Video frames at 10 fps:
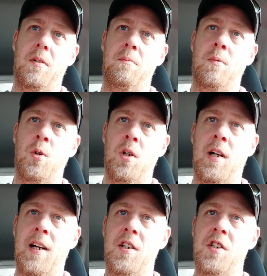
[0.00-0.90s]
more or
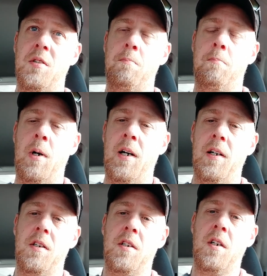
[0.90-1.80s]
less,
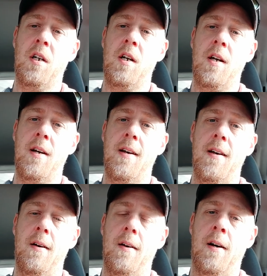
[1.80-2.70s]
but
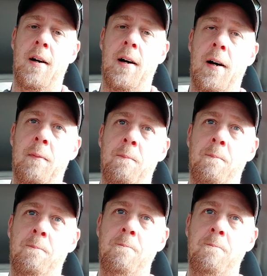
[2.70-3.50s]
um,